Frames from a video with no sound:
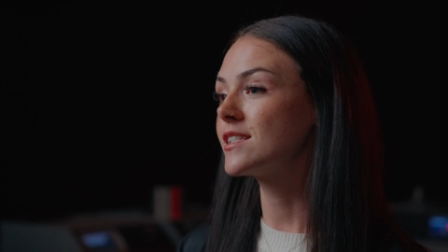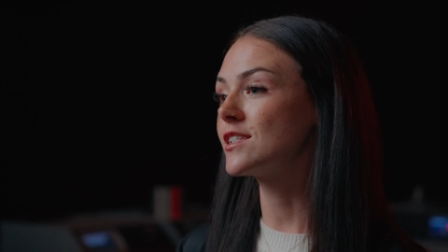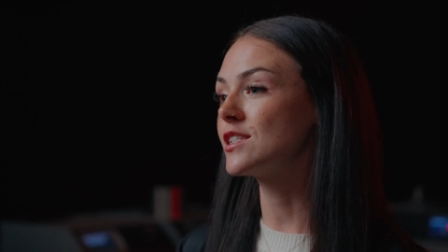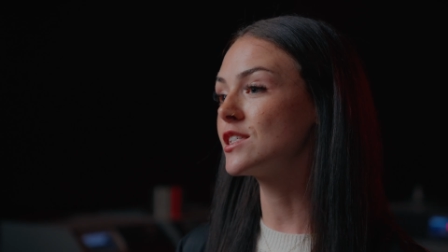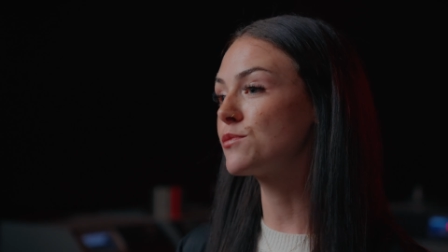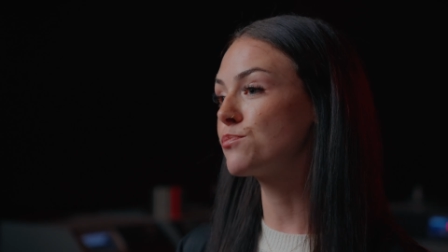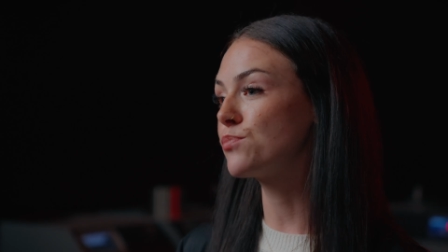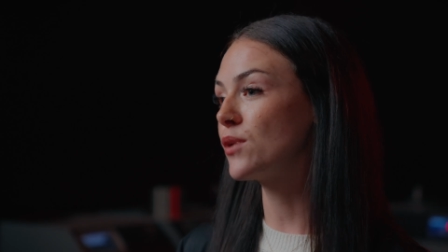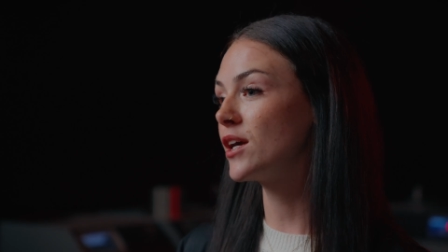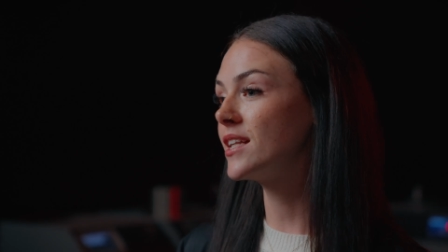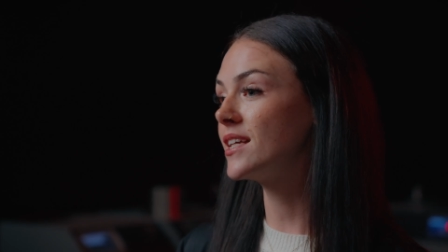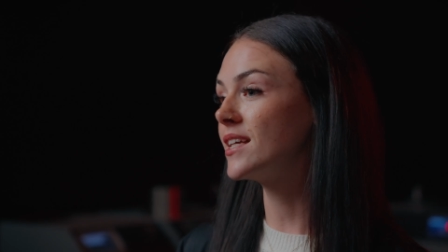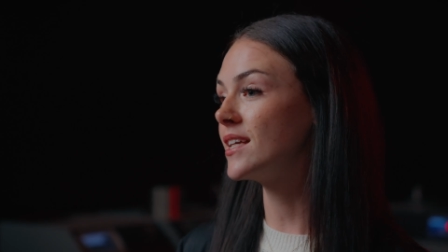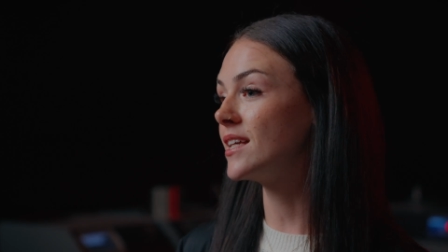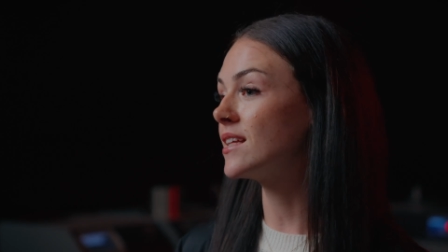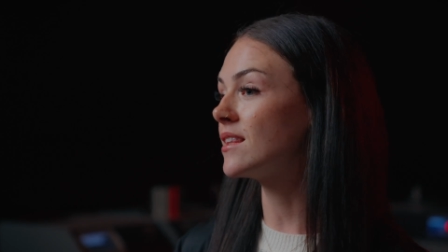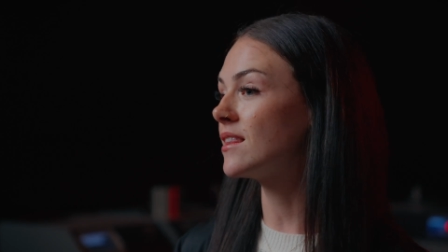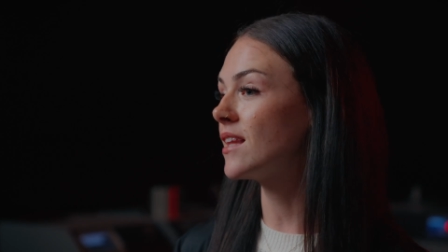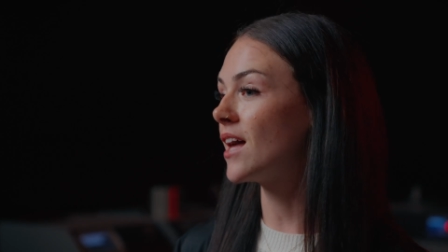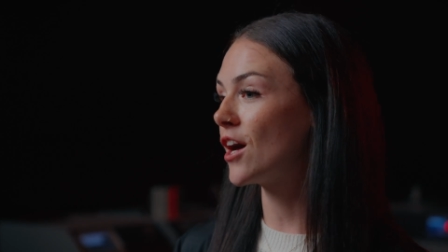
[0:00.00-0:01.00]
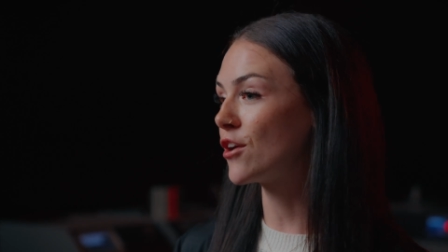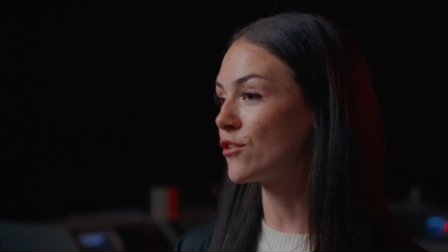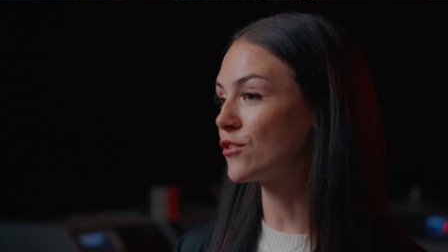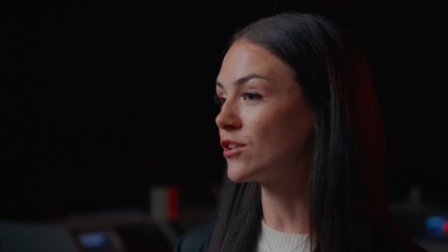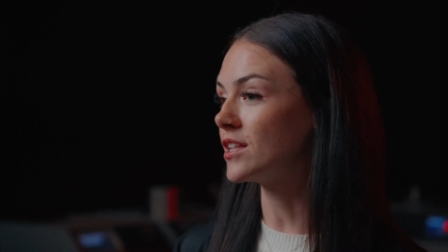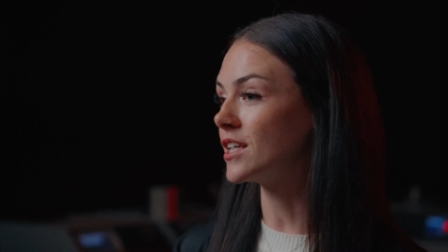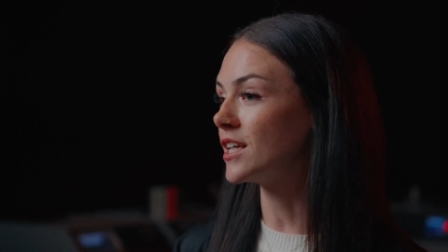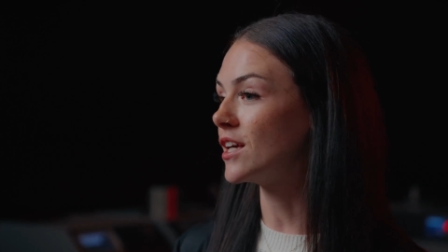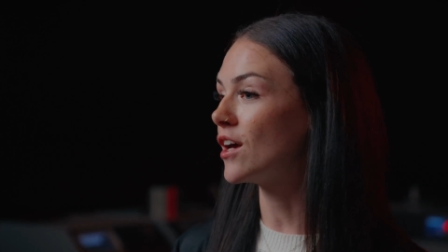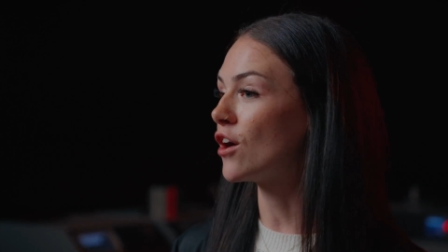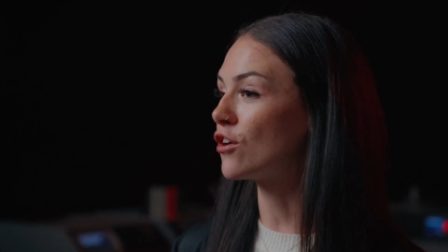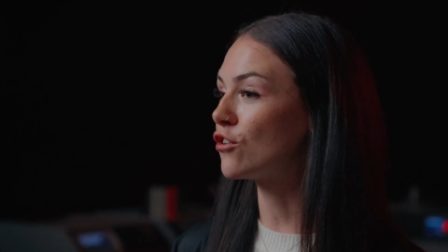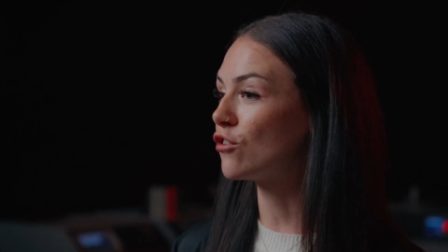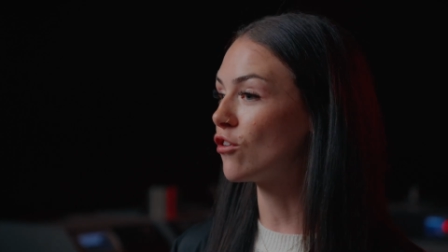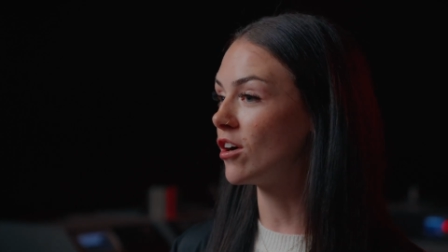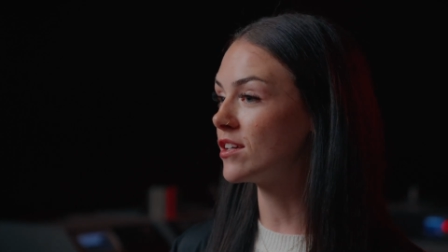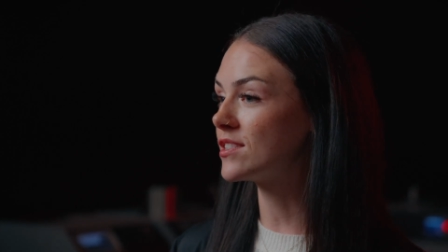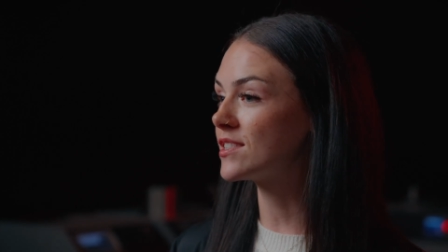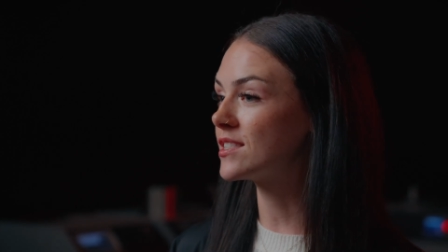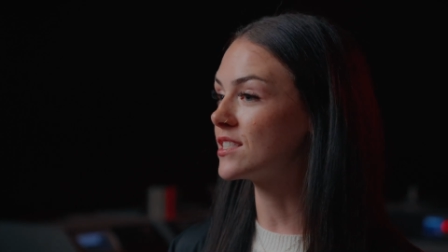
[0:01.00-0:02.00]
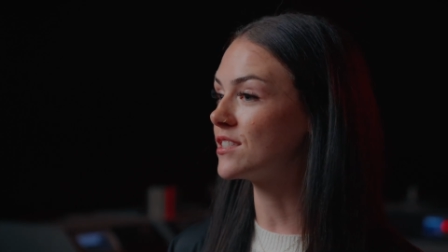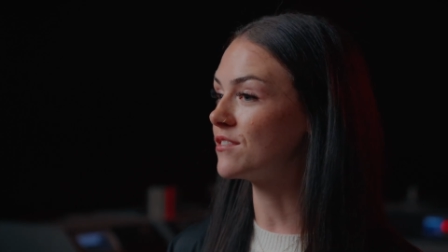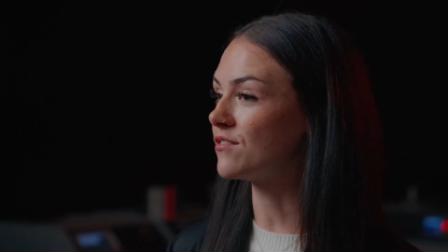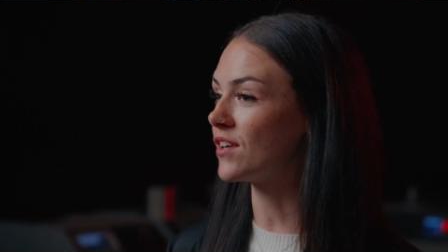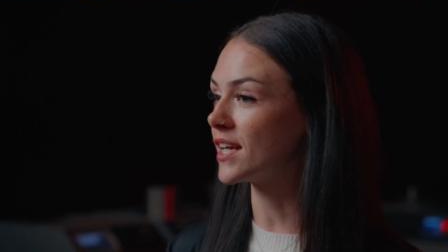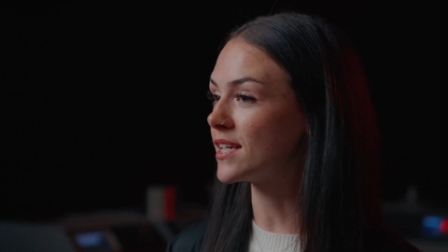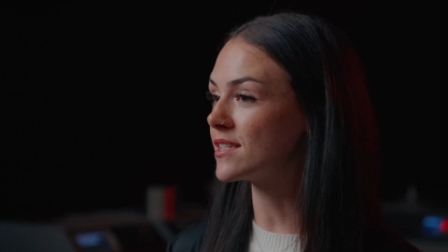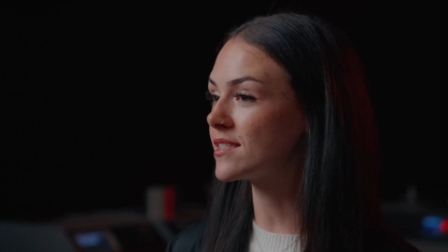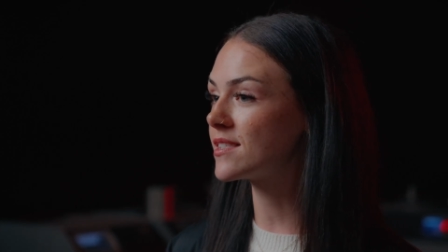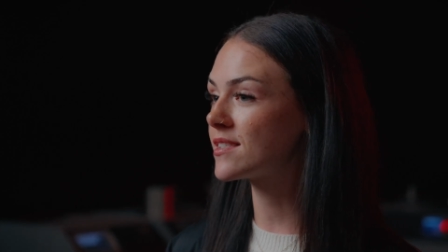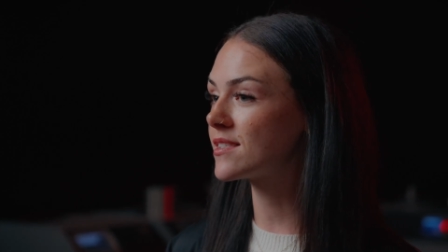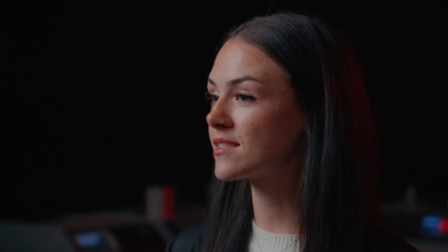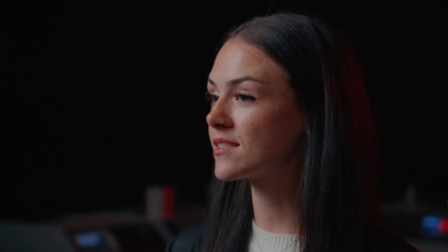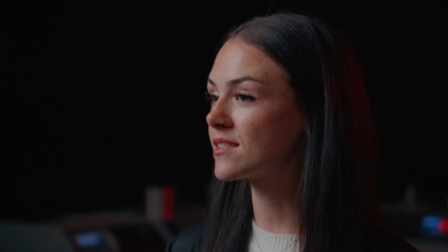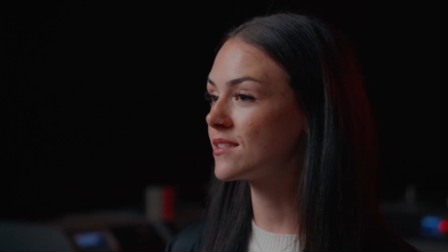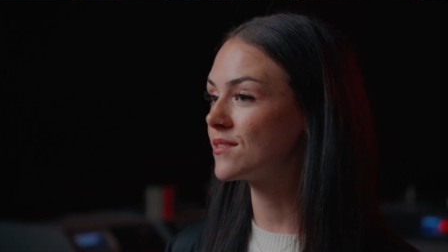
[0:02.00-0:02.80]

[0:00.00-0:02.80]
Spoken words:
to spread heat laterally across the device.